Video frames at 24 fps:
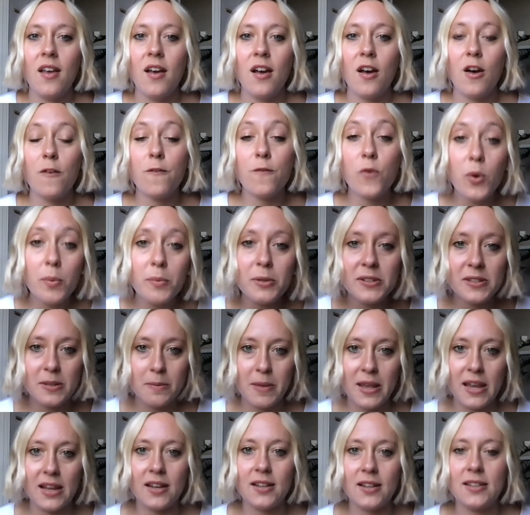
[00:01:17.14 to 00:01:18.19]
A formal
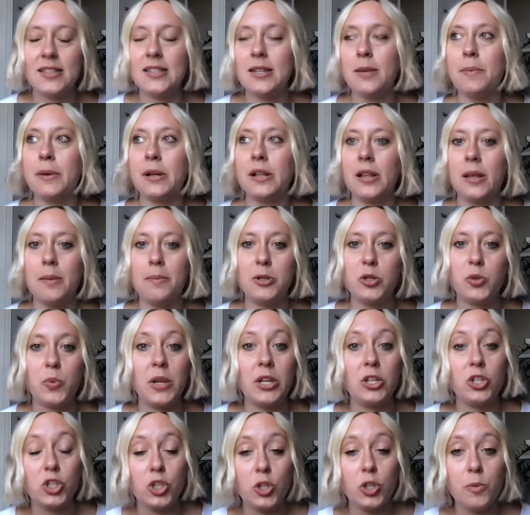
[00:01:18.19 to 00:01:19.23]
debate is typically
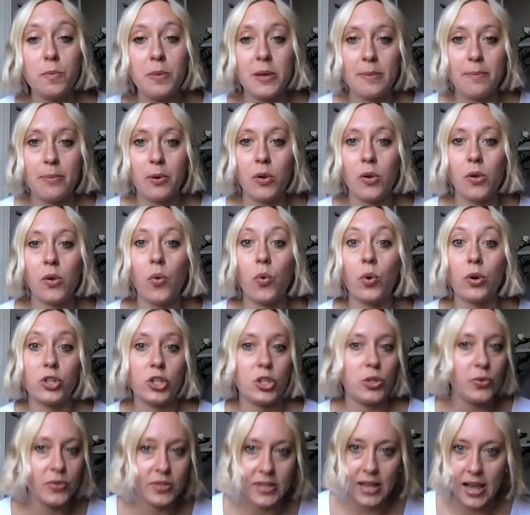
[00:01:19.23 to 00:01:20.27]
between two people or
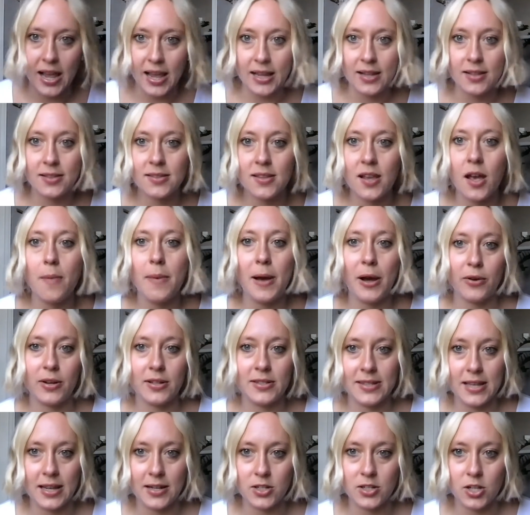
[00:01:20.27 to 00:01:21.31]
two sides about a
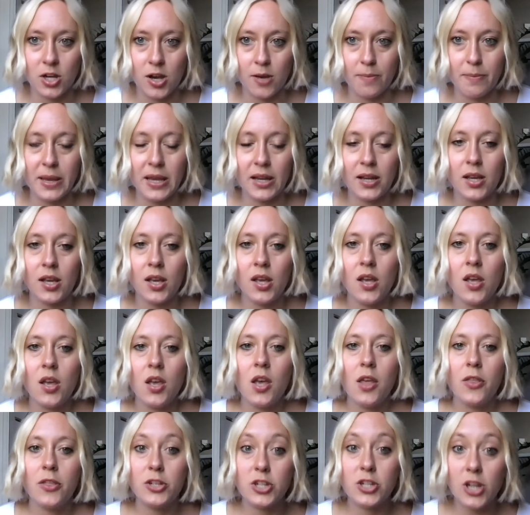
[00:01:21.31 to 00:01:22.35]
set topic.
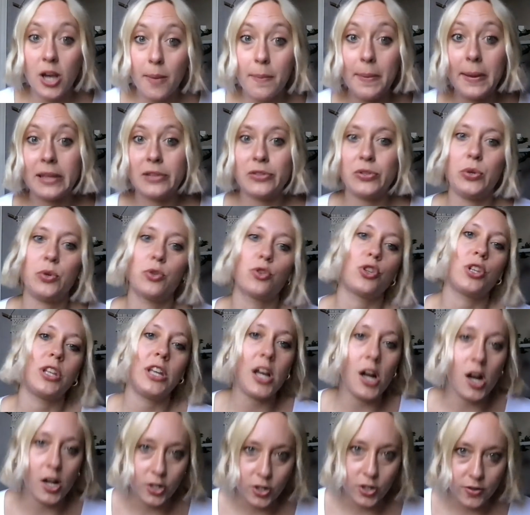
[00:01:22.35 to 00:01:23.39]
The topic is usually
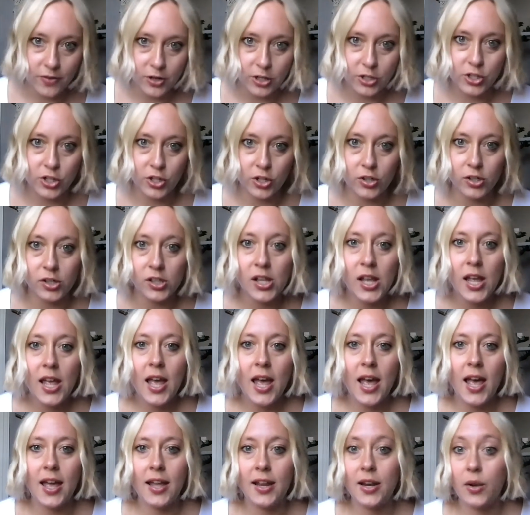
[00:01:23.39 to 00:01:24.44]
controversial
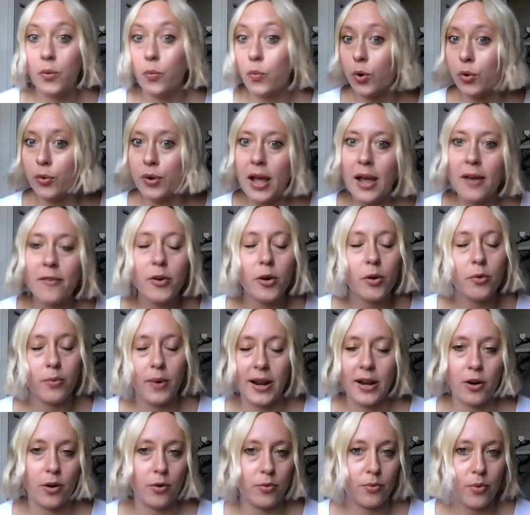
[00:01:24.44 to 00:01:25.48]
and it won't have a
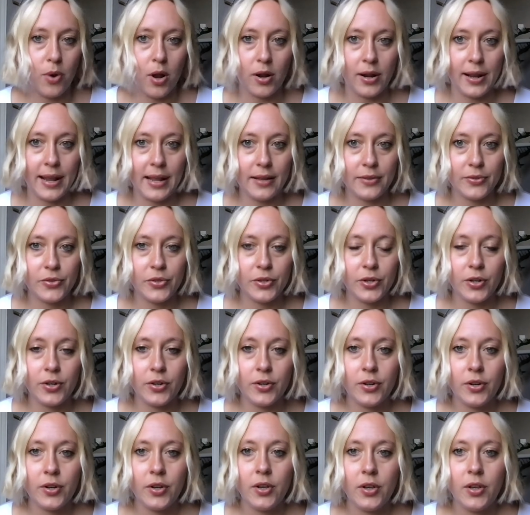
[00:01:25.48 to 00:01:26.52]
right or wrong
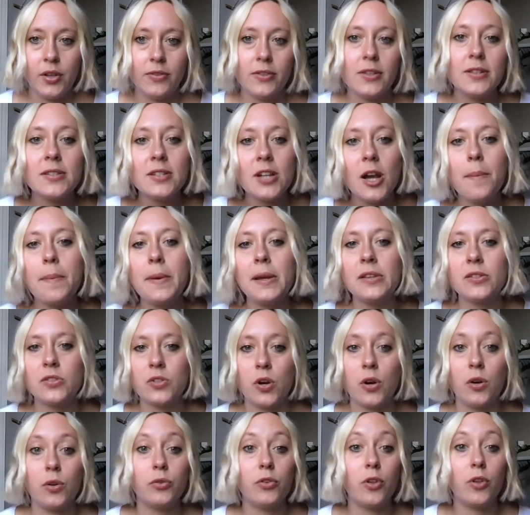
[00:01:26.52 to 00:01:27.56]
answer. This topic is
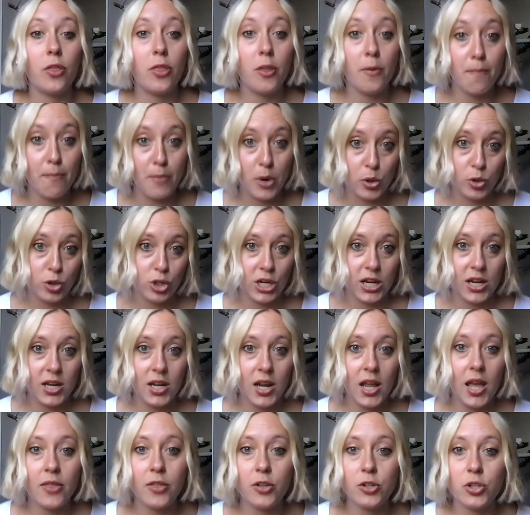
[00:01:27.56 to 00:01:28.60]
called the motion,
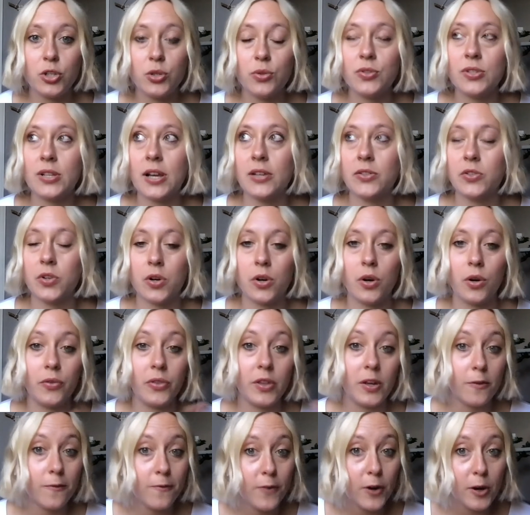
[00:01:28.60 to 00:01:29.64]
and the two sides are called
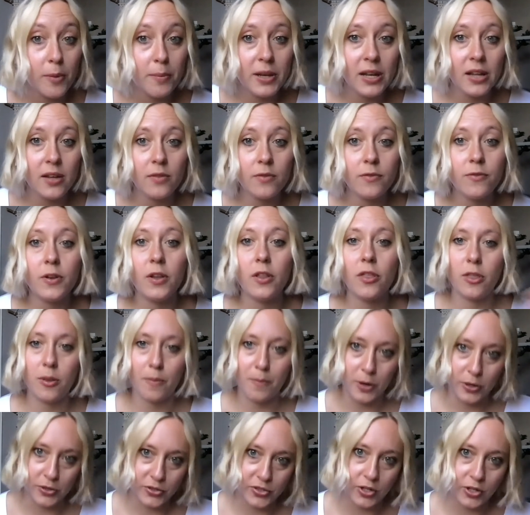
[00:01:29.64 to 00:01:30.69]
the affirmative, the
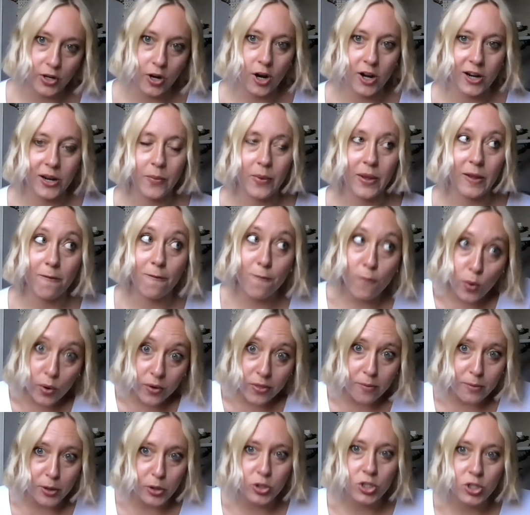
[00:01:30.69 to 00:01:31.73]
person arguing for
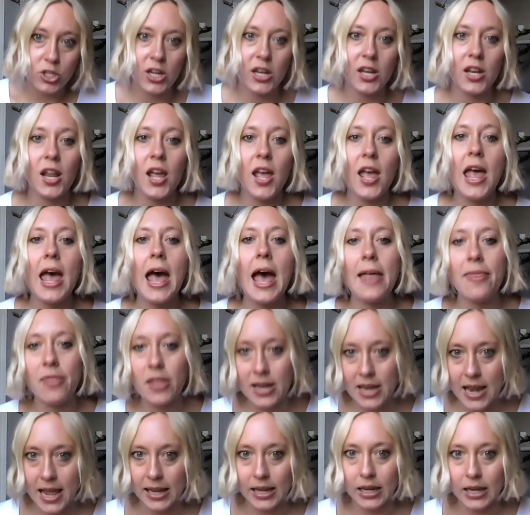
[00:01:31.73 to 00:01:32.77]
the motion, and the
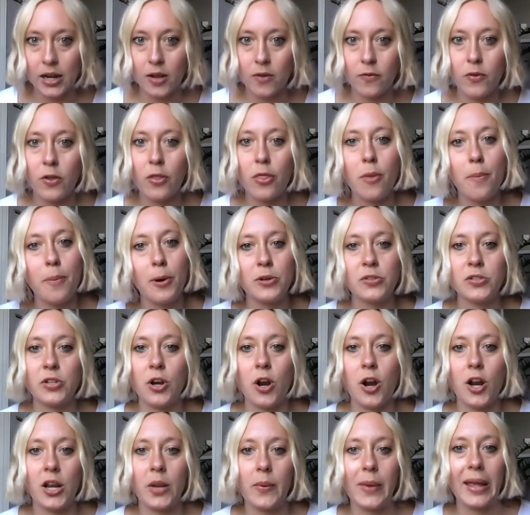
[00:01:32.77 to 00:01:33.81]
negative, the person
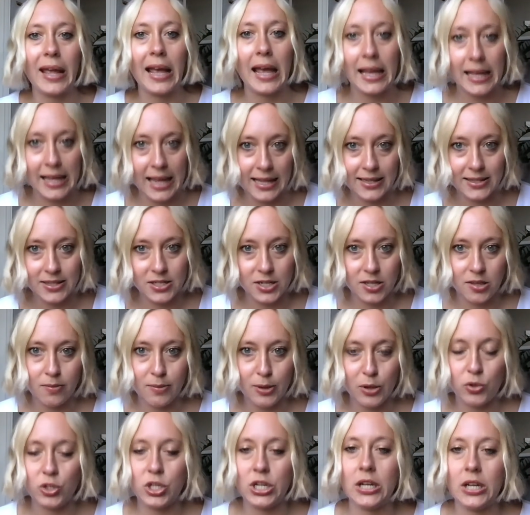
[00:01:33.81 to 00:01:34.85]
arguing against the
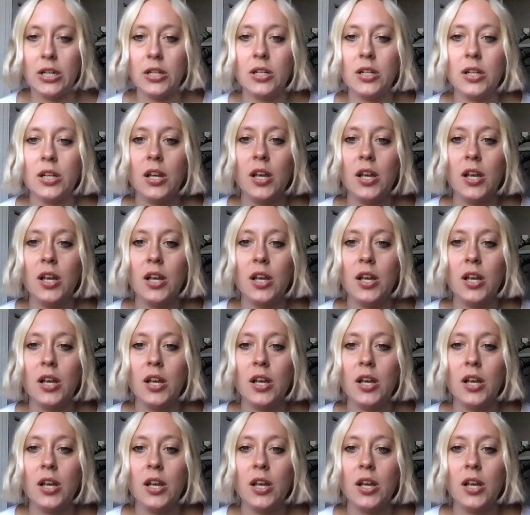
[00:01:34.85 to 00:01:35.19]
motion.